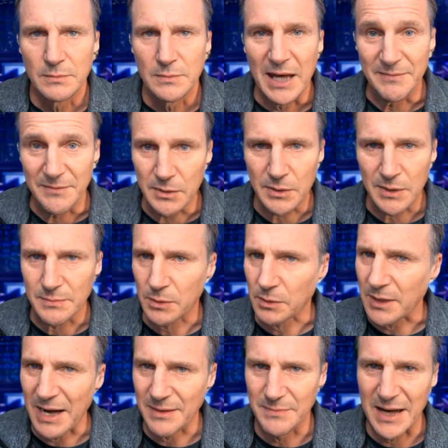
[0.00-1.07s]
If you
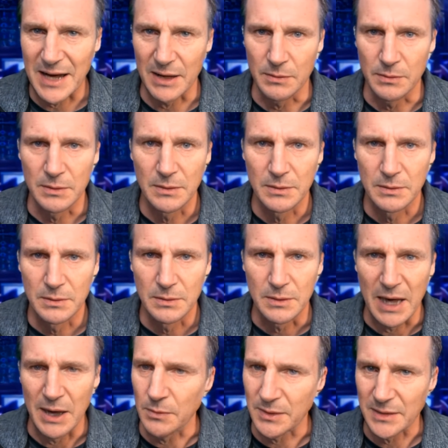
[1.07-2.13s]
subscribe now,
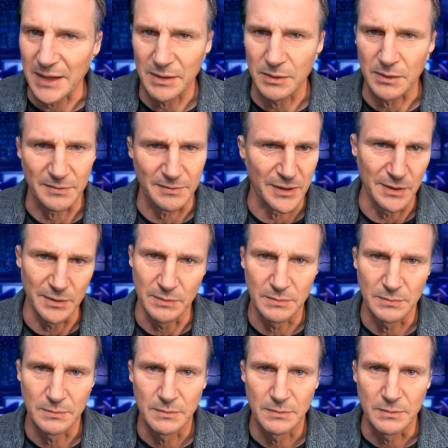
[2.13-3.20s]
I will not look for you.
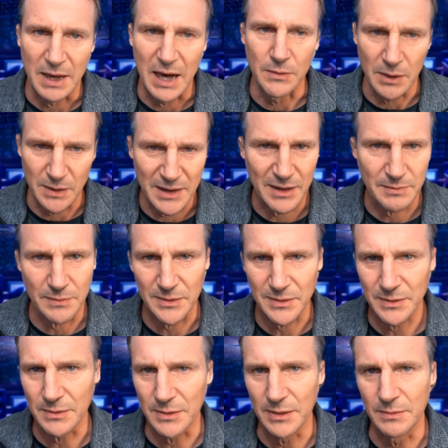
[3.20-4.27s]
I will not
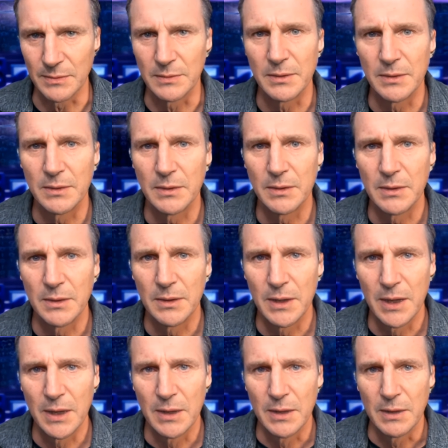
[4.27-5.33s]
pursue you.
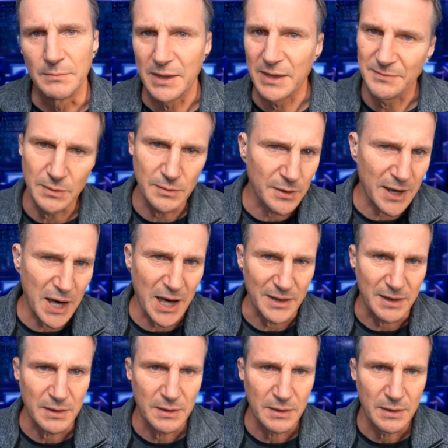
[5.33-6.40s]
But if you do not,
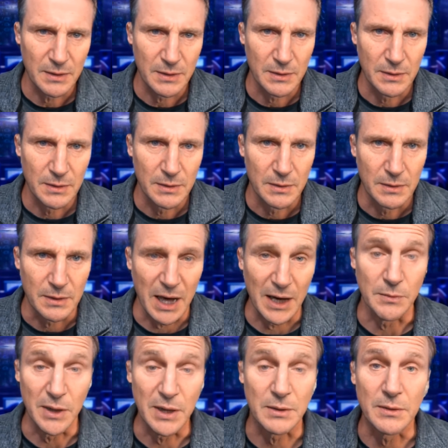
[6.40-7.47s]
I
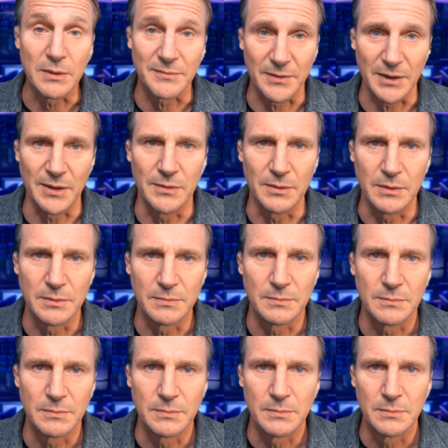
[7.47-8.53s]
will look for you.
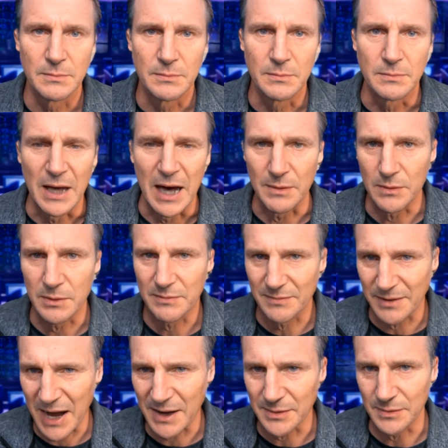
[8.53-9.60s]
I will
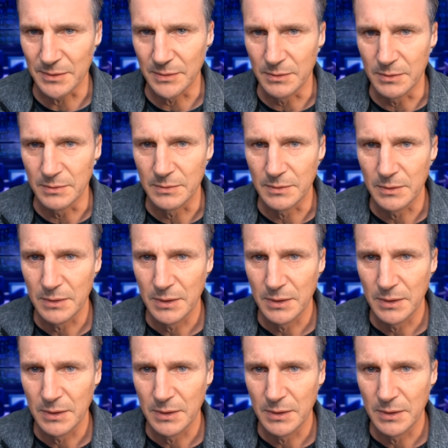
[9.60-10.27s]
find you.